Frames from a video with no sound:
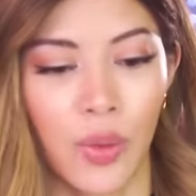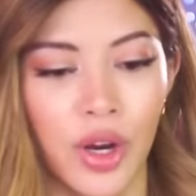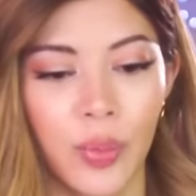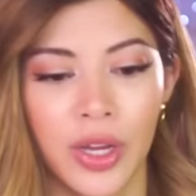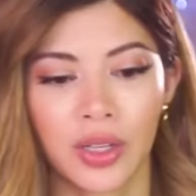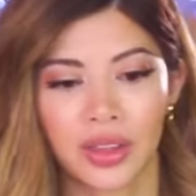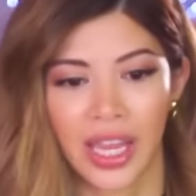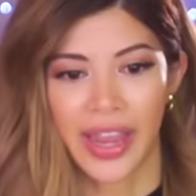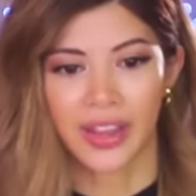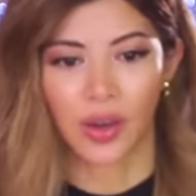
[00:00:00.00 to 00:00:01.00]
I want to put a
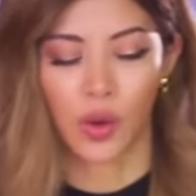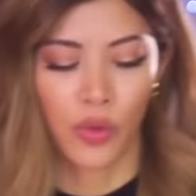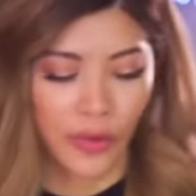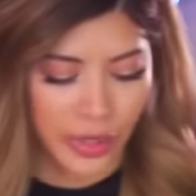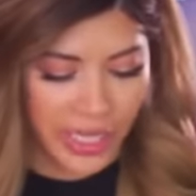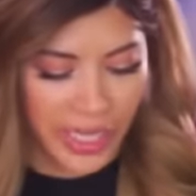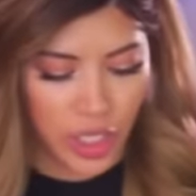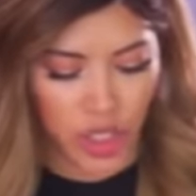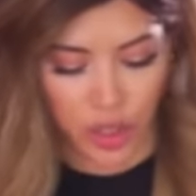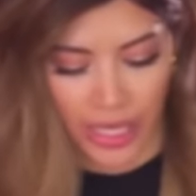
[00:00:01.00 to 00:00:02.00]
leg over
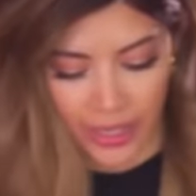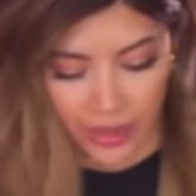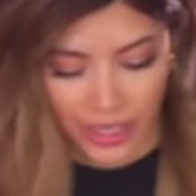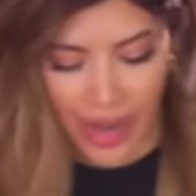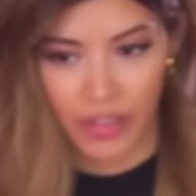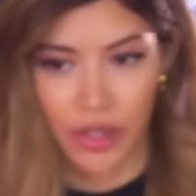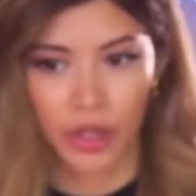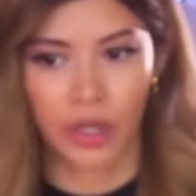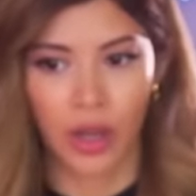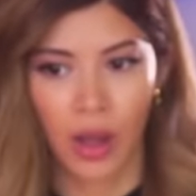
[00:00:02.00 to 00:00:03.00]
each like
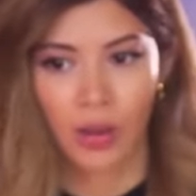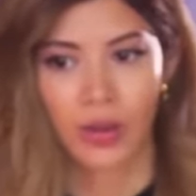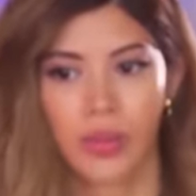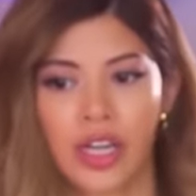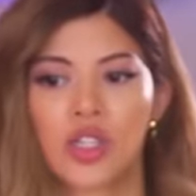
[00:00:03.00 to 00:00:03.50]
lavender column and I